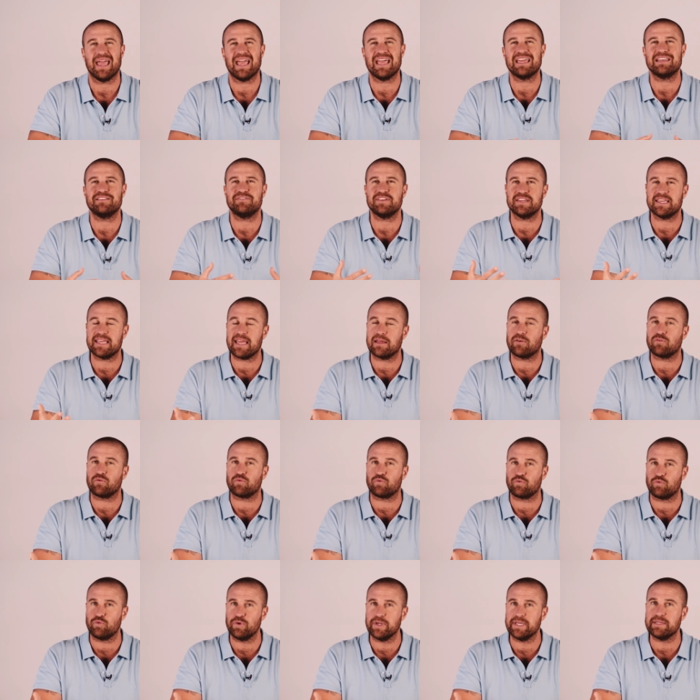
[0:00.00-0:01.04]
And if you're
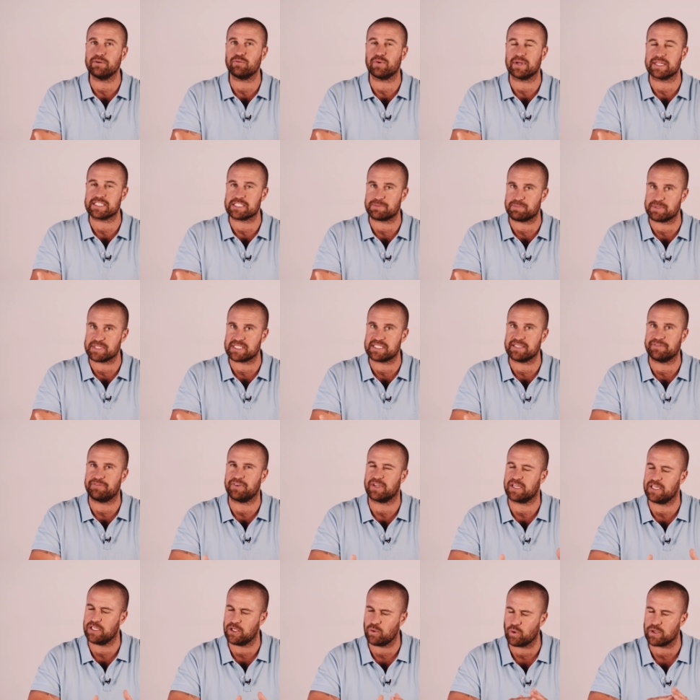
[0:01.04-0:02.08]
getting really, really
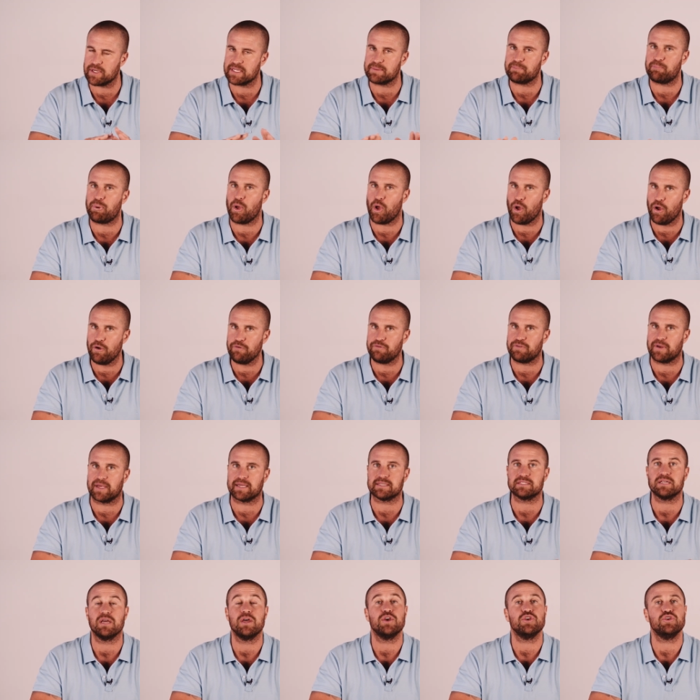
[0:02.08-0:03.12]
specific and you want it
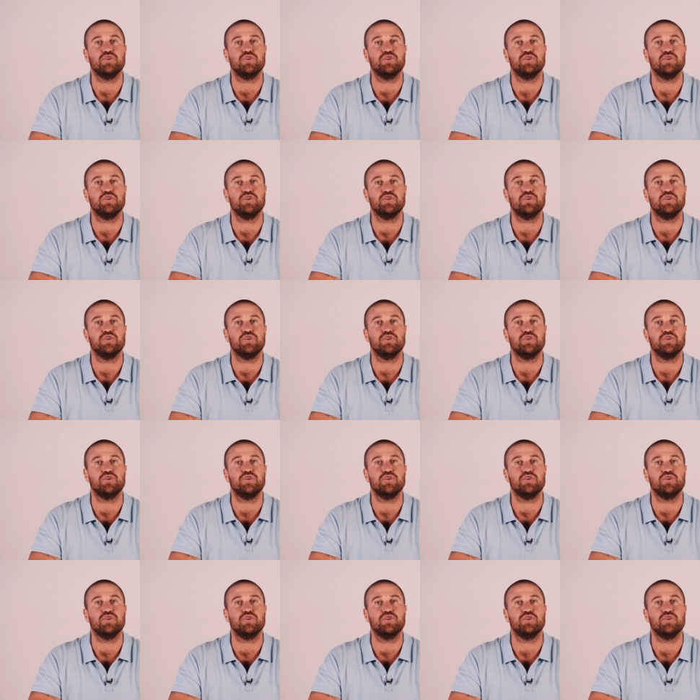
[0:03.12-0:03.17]
perfect,